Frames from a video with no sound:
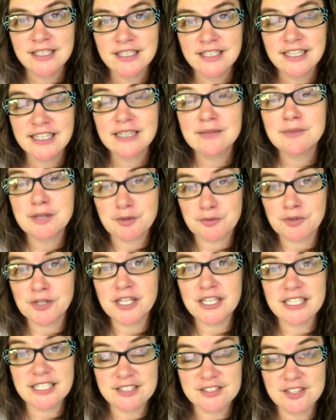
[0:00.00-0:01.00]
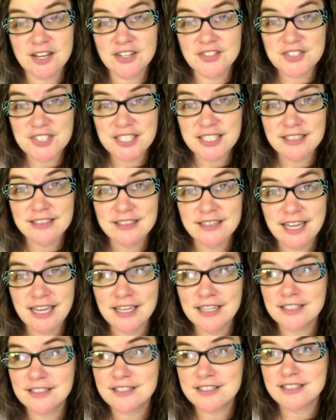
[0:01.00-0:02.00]
it can be really exhausting
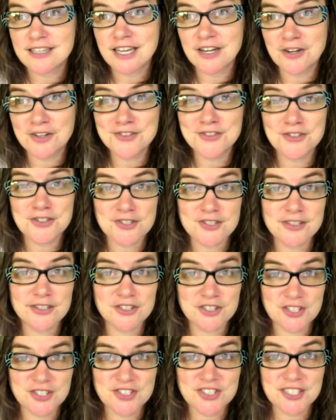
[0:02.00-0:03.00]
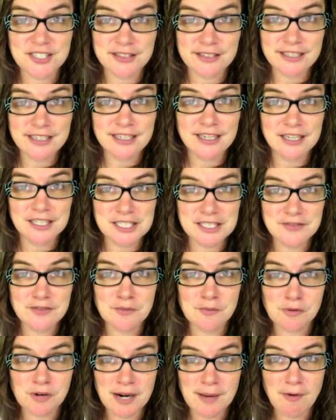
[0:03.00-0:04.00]
and also just logistically kind of
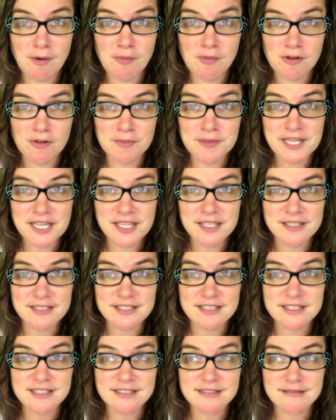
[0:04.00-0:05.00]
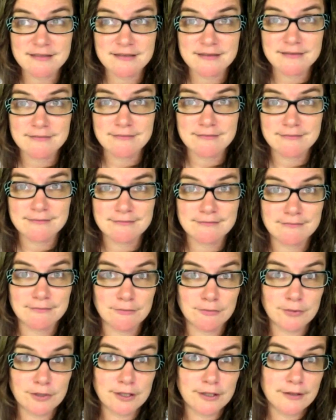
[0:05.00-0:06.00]
improbable, because
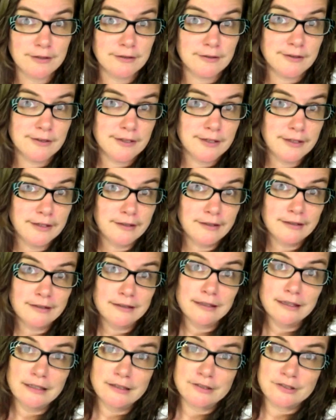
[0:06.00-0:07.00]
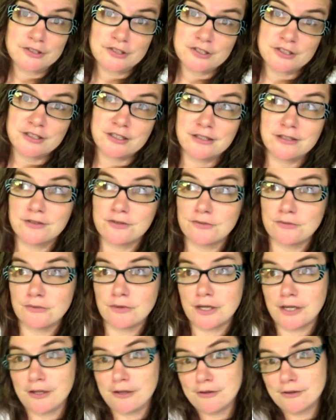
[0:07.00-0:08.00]
when are you going to eat lunch and
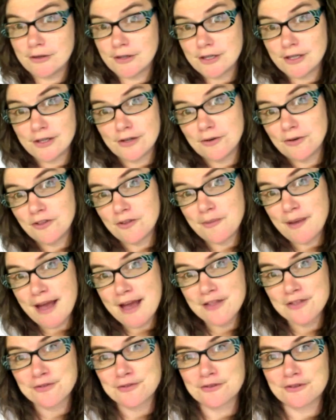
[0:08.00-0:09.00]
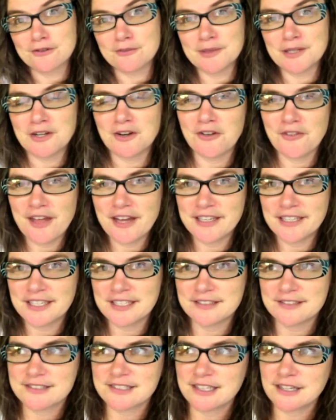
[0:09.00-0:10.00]
when are you going to go to the bathroom and all that
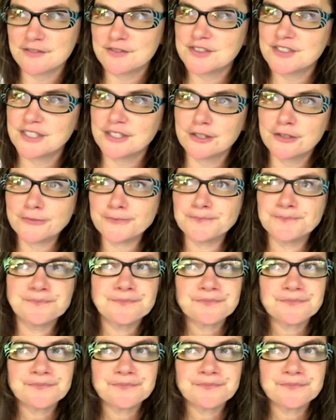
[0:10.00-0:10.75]
kind of stuff? So